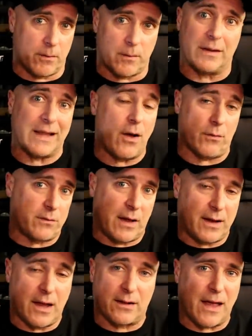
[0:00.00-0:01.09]
or, allows,
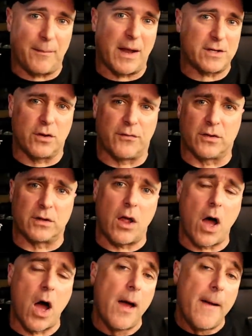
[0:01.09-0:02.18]
I guess, I'm not sure if it was
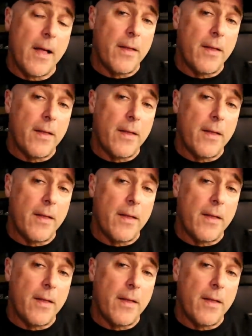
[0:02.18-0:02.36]
law,